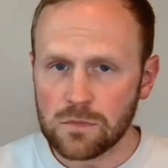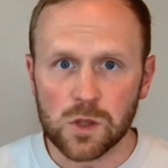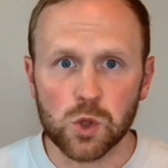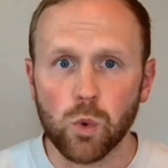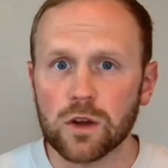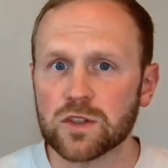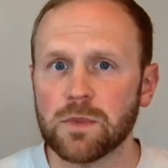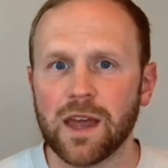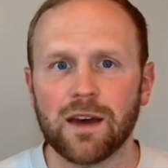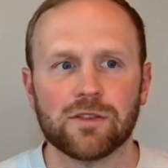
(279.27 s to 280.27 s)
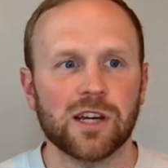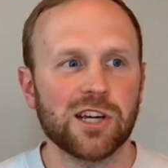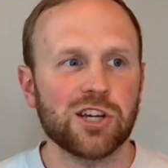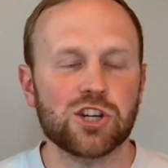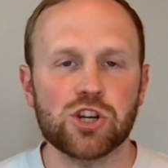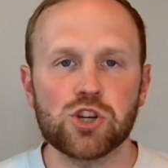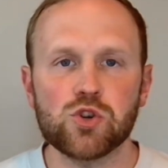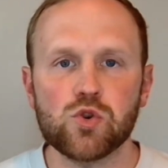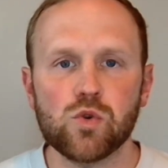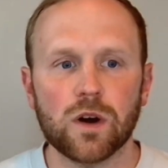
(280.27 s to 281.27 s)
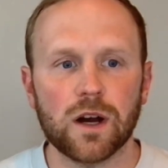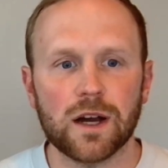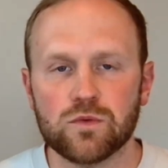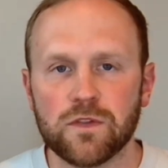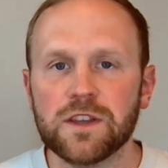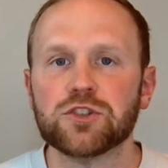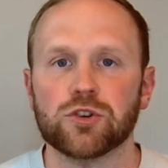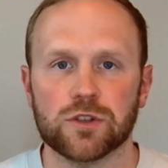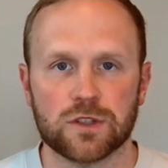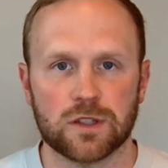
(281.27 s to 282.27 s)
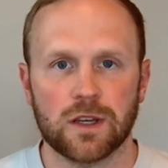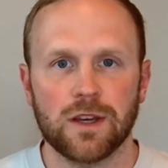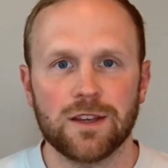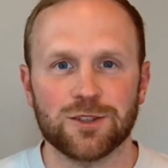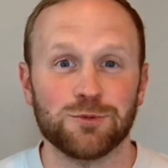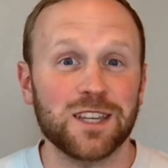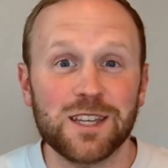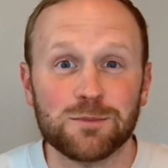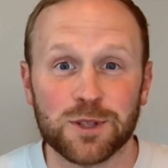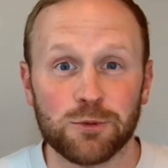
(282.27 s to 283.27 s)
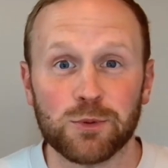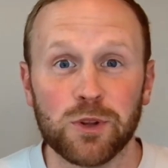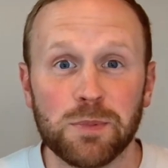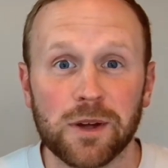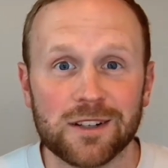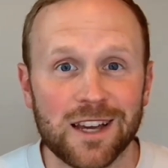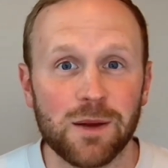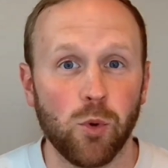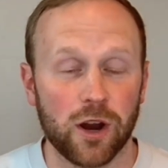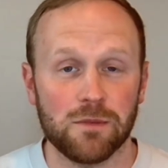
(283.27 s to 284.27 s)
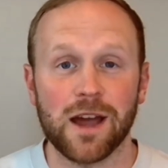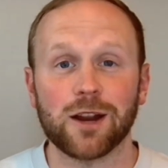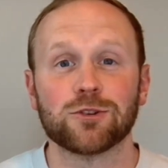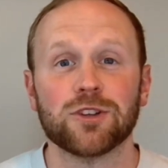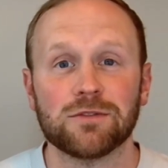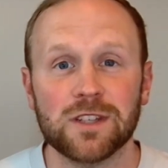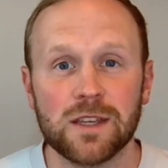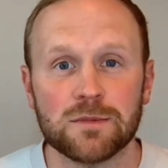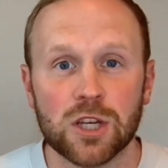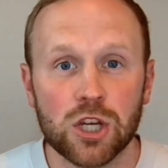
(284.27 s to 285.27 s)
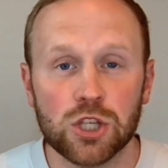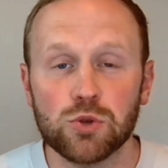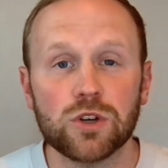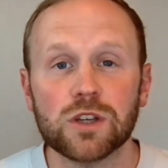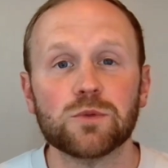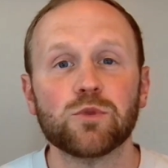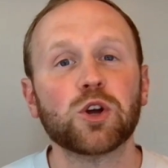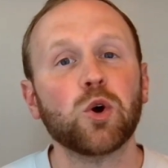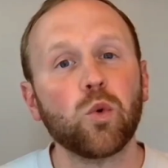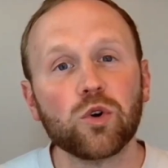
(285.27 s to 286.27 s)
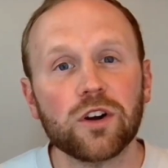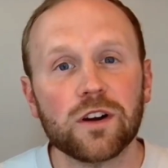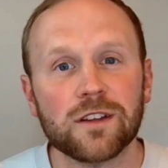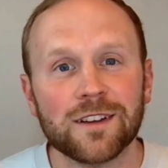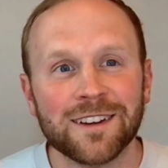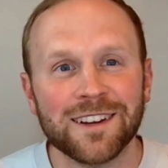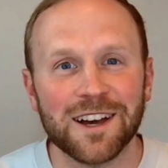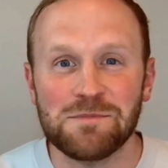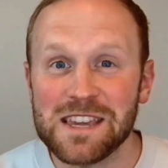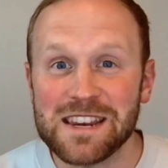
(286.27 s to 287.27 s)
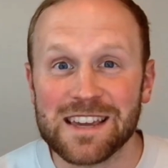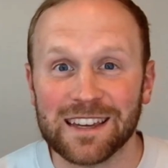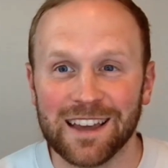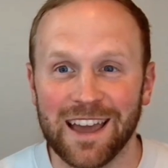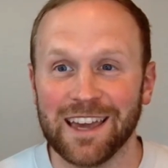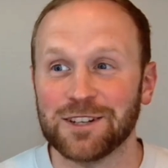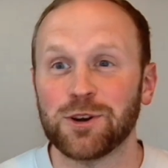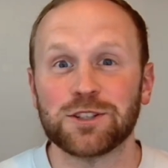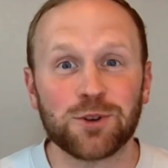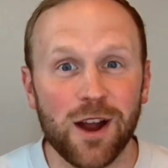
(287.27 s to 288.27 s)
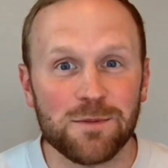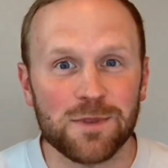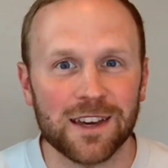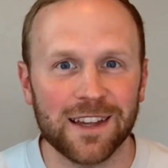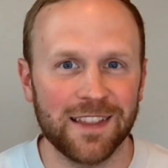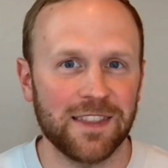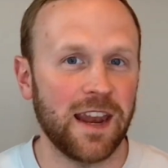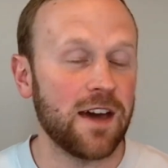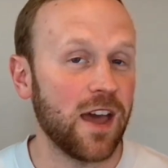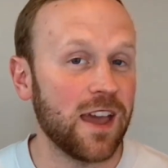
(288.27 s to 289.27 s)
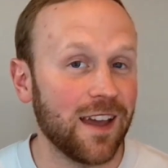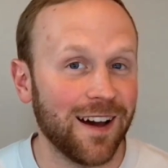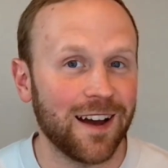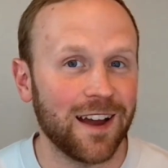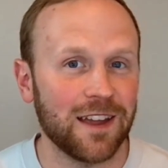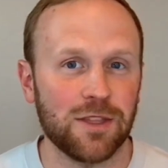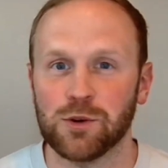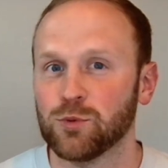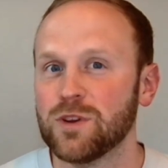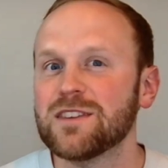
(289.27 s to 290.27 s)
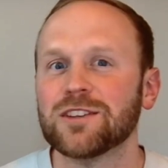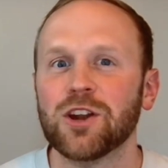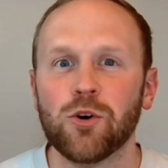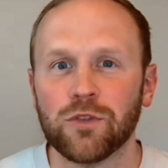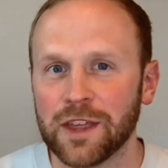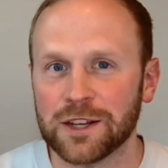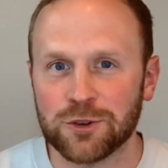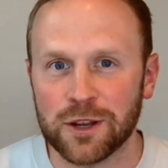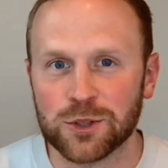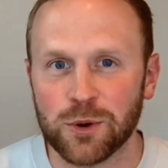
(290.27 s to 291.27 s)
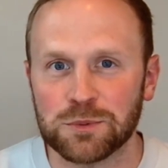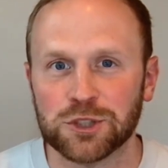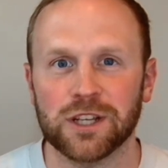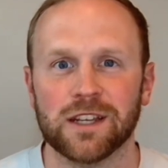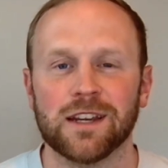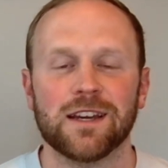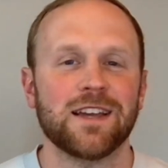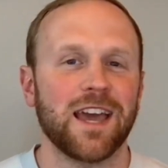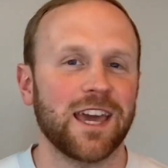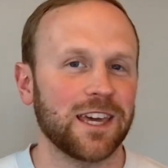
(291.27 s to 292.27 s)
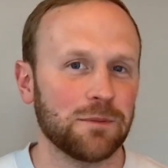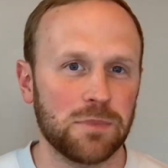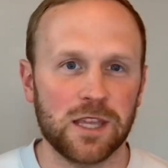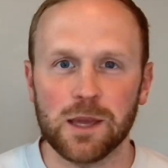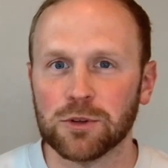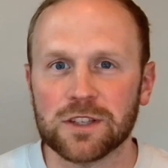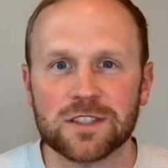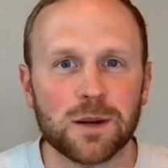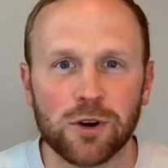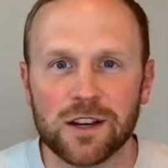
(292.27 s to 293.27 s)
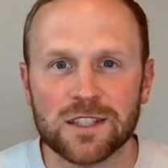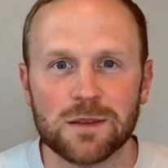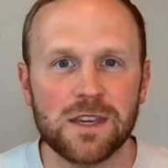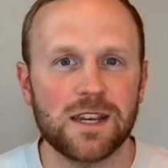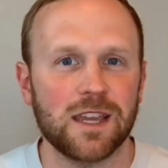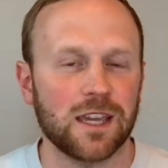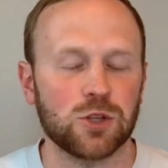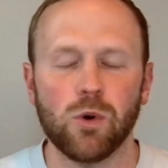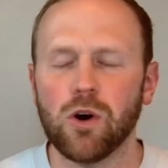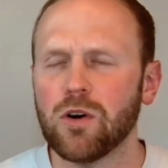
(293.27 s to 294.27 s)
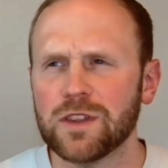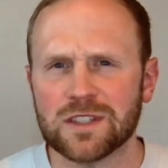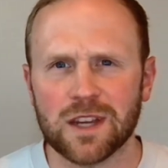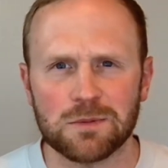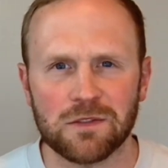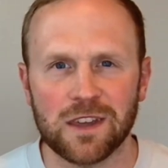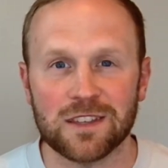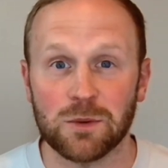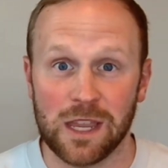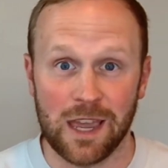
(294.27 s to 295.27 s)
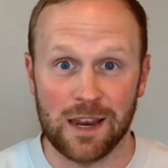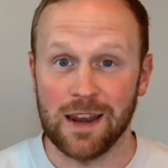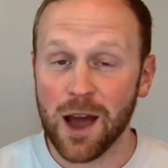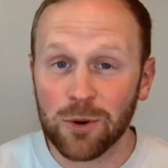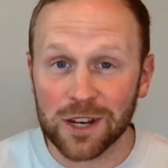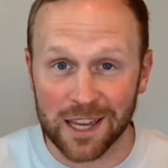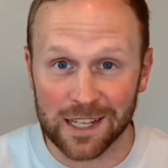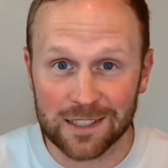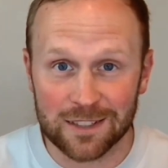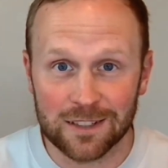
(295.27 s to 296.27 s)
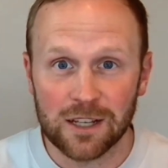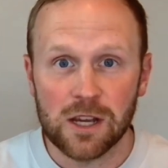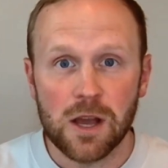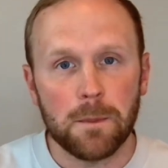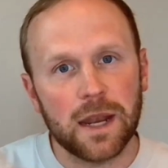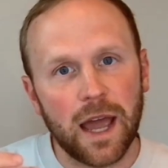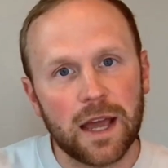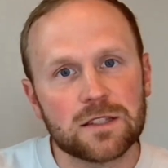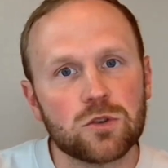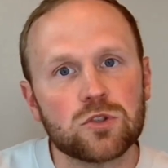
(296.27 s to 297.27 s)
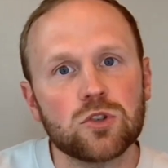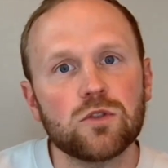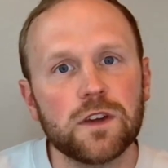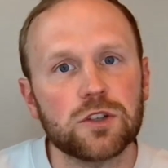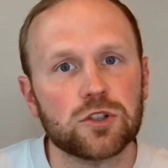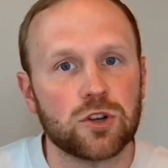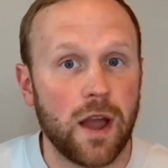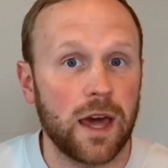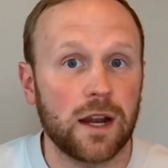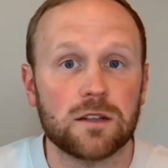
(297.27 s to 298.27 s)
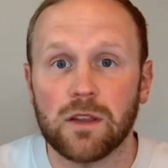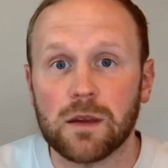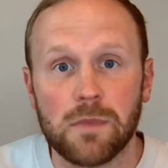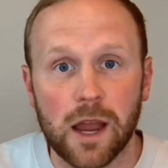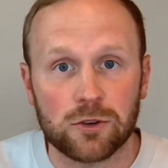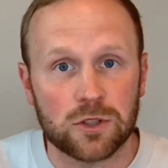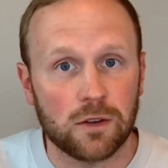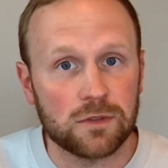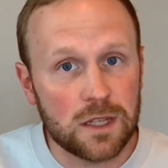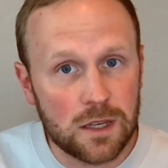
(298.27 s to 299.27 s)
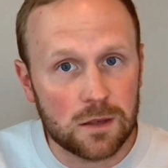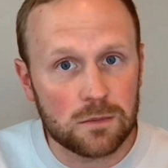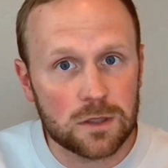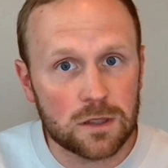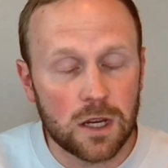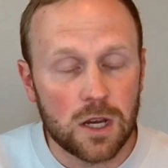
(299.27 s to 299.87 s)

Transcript: You also may have new features. So Teams, there was once upon a time where in Microsoft Teams, you couldn't record a meeting and transcribe it and then have AI then reason over that transcription and be able to summarize the meeting and do all these types of things that we can nowadays. But as those new features are added to like Microsoft Teams,